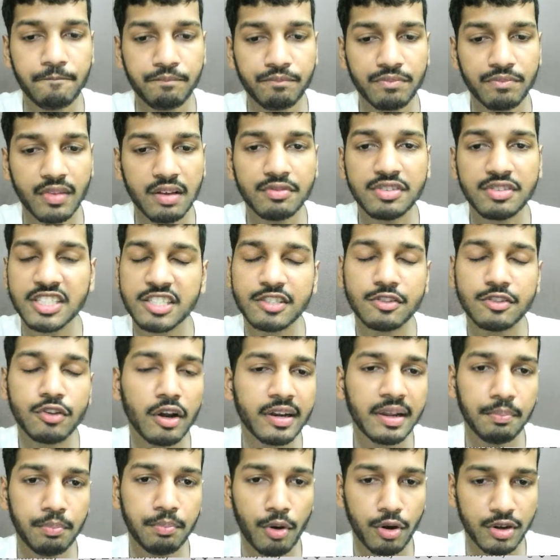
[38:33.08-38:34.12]
is not
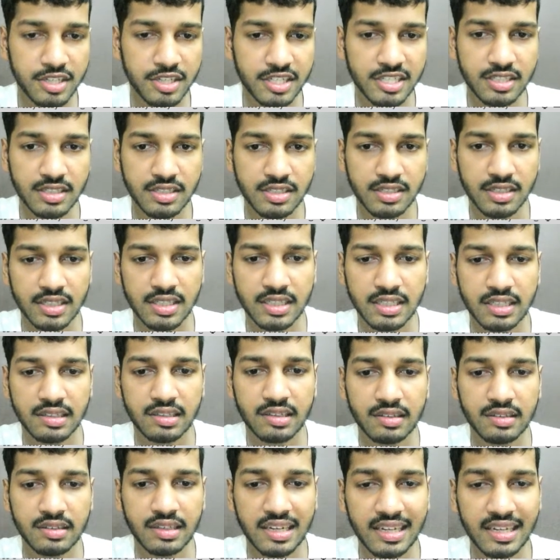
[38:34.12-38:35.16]
important,
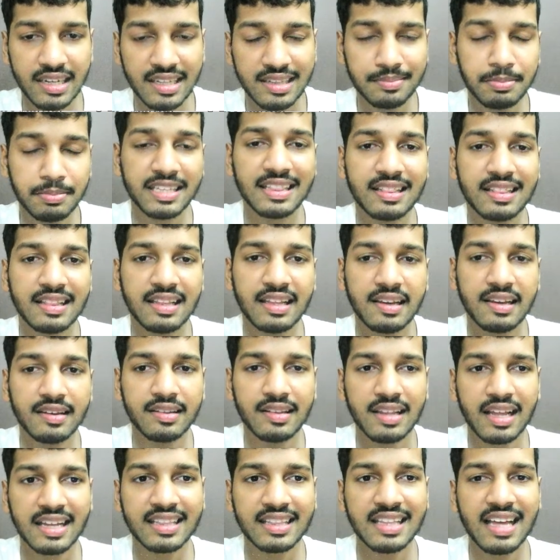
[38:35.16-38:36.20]
especially
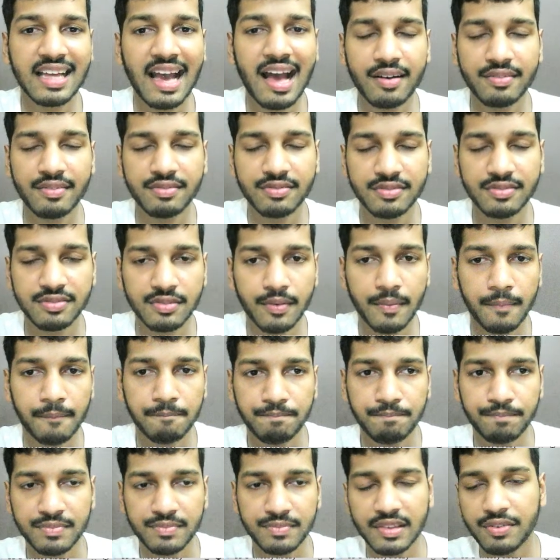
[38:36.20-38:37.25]
like they have
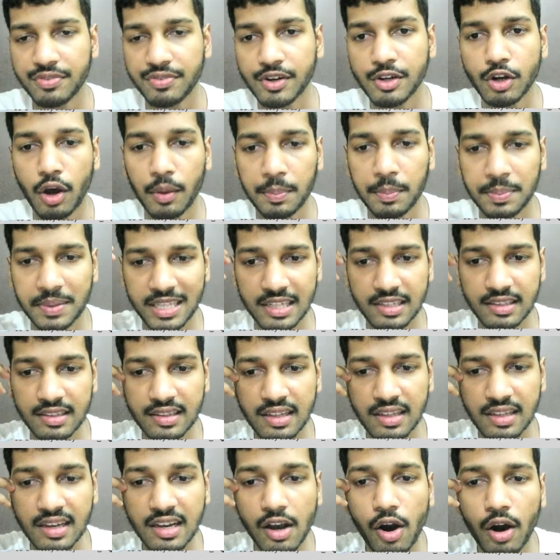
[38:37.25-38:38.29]
different options.
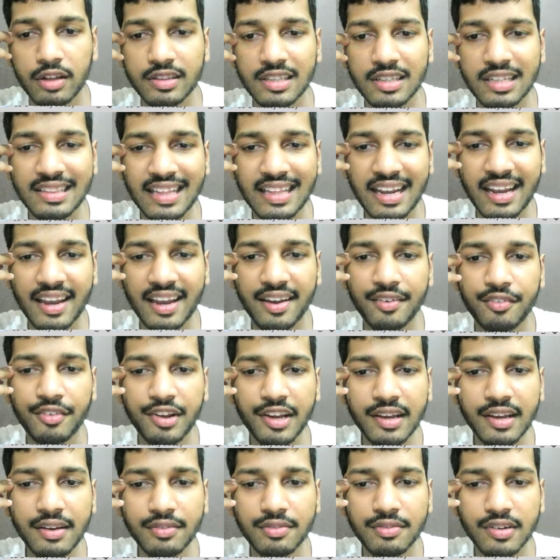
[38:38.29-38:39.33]
On the
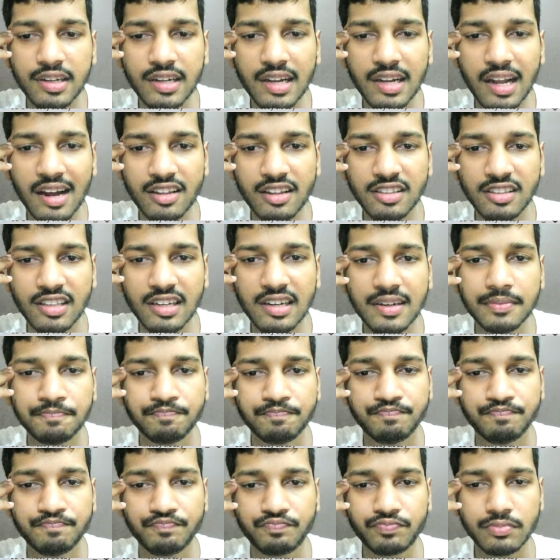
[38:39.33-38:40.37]
secondary one are the
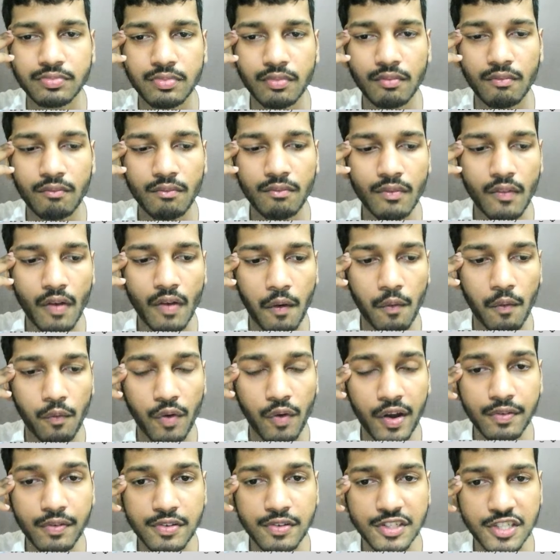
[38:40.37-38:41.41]

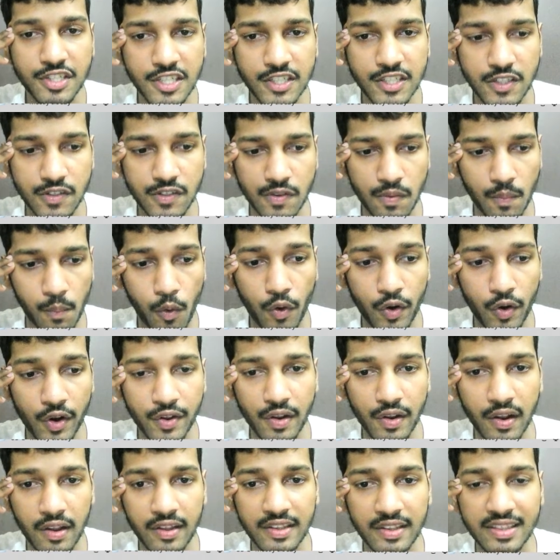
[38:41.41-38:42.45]
one which is more
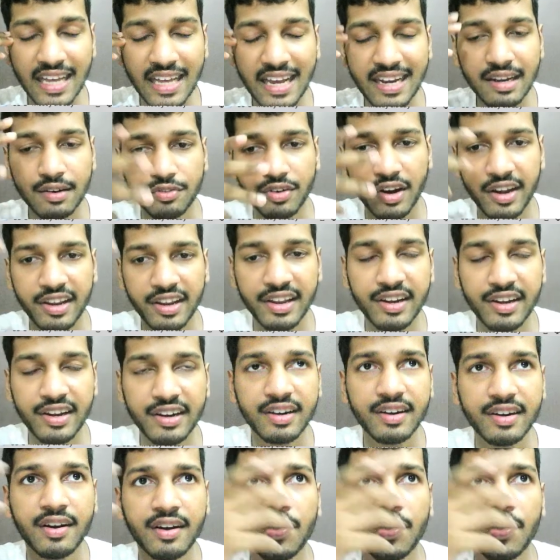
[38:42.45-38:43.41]
than a 1 year